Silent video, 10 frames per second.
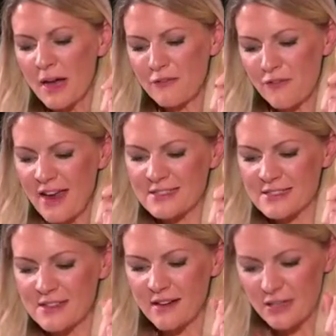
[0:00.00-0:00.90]

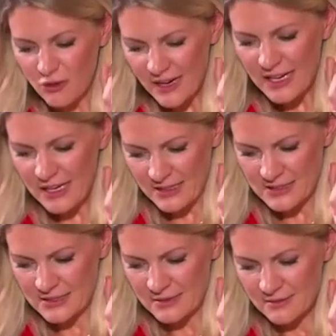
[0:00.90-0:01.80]
friends like
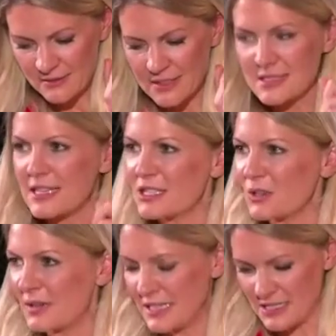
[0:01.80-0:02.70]
cricket, as they
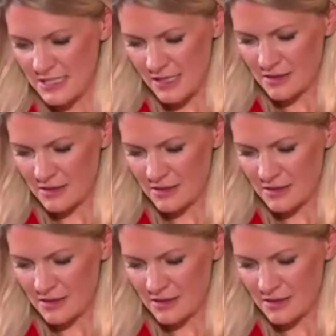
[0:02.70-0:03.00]
do in India.